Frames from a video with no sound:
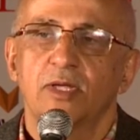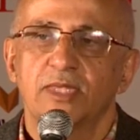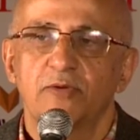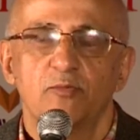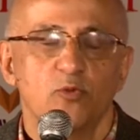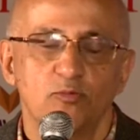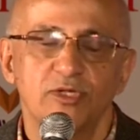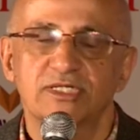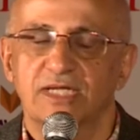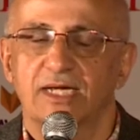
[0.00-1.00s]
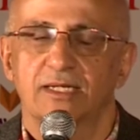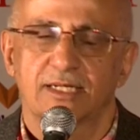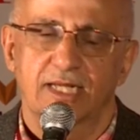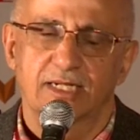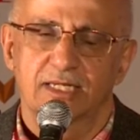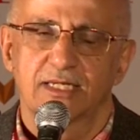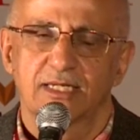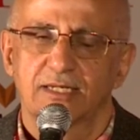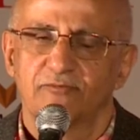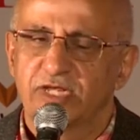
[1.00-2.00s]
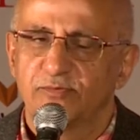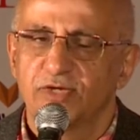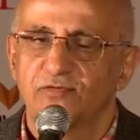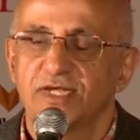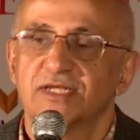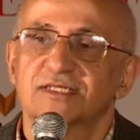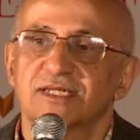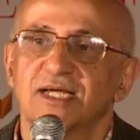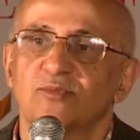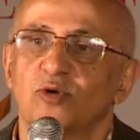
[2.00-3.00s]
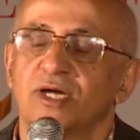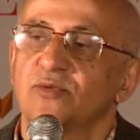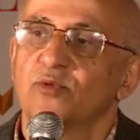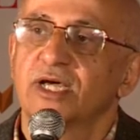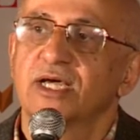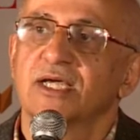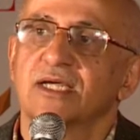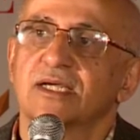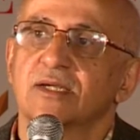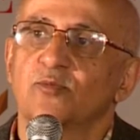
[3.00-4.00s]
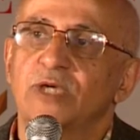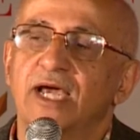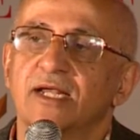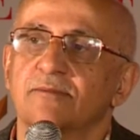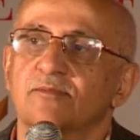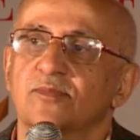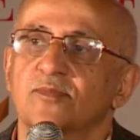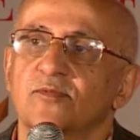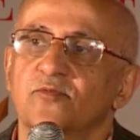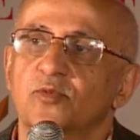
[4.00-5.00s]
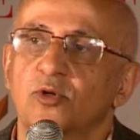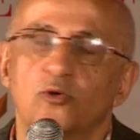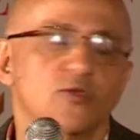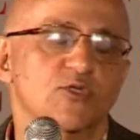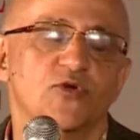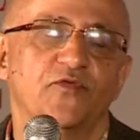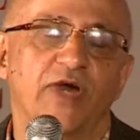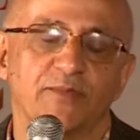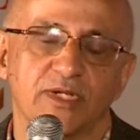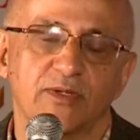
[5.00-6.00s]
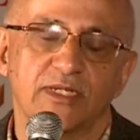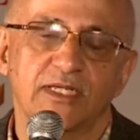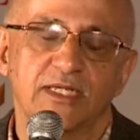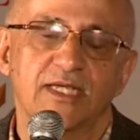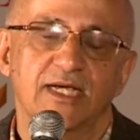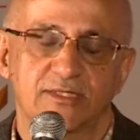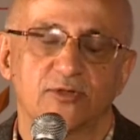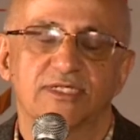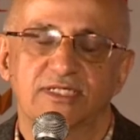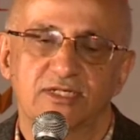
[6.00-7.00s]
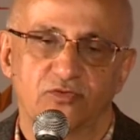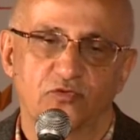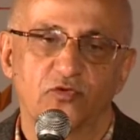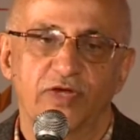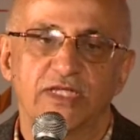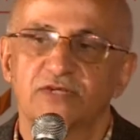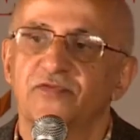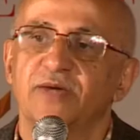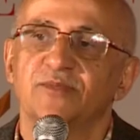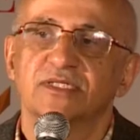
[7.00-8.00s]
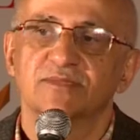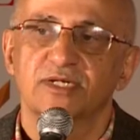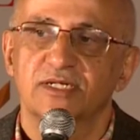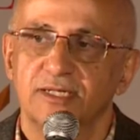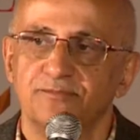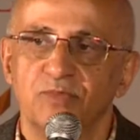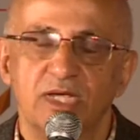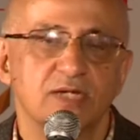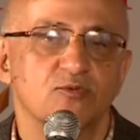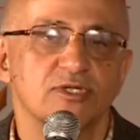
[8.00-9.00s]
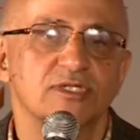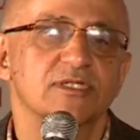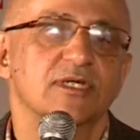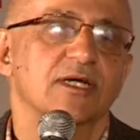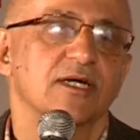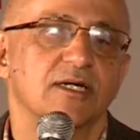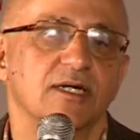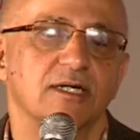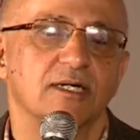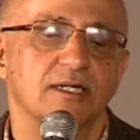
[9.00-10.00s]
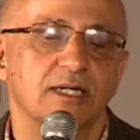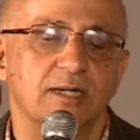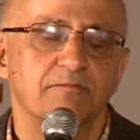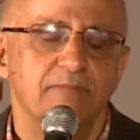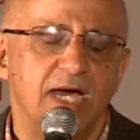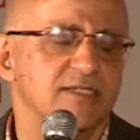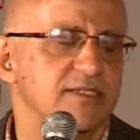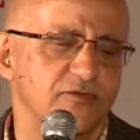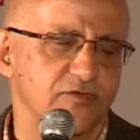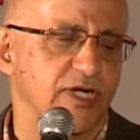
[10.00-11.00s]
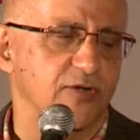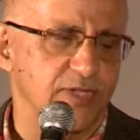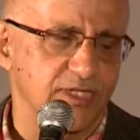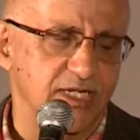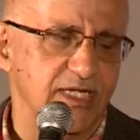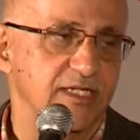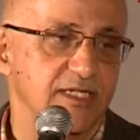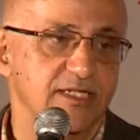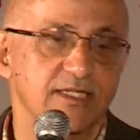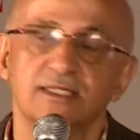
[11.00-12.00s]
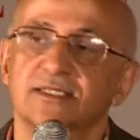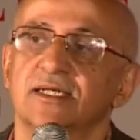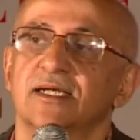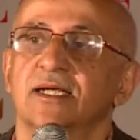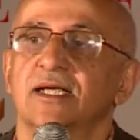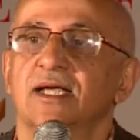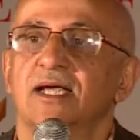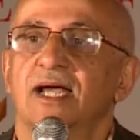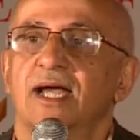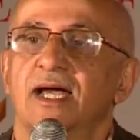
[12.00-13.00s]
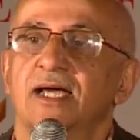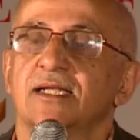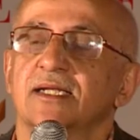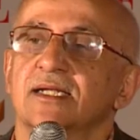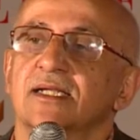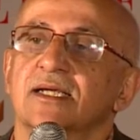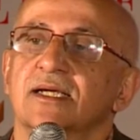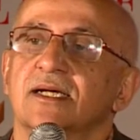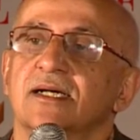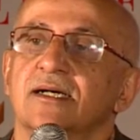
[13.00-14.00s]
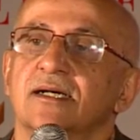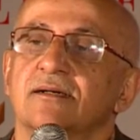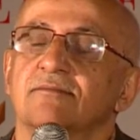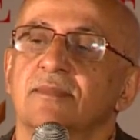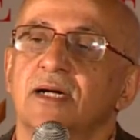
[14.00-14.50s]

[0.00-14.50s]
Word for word: there were moments, I, and I'll very briefly describe one, where we had a close to a famine. India has not seen full-fledged famines, but it was uh, a massive drought in the late eighties. And uh,